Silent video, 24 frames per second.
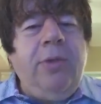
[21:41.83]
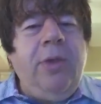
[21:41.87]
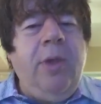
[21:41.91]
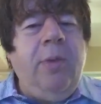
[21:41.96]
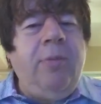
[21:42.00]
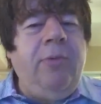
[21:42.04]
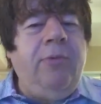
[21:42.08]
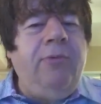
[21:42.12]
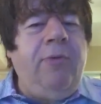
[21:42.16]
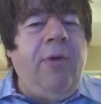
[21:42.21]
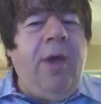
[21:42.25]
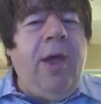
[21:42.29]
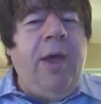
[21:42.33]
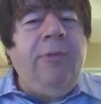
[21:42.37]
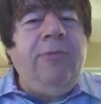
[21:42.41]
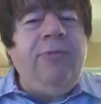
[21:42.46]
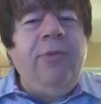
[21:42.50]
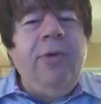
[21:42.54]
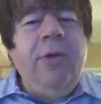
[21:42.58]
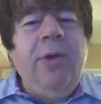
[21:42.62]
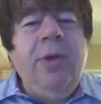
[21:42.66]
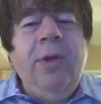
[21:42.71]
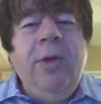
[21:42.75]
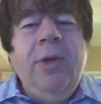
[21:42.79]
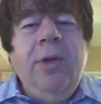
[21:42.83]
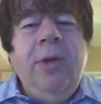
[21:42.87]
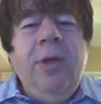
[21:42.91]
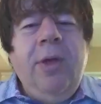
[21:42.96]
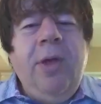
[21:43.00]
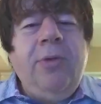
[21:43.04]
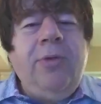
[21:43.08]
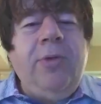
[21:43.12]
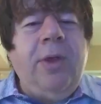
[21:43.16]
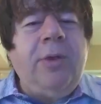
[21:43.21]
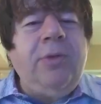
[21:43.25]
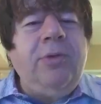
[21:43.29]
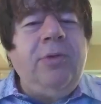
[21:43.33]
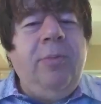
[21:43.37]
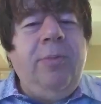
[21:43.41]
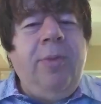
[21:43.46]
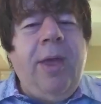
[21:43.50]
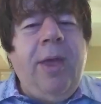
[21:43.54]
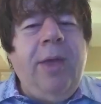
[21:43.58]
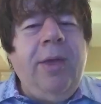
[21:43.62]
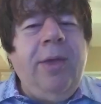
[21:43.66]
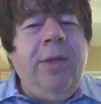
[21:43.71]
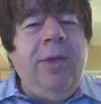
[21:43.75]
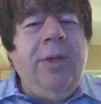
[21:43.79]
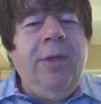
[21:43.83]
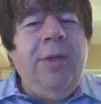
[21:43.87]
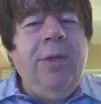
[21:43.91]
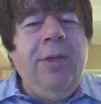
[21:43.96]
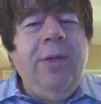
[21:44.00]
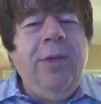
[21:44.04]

is number 5, a central bank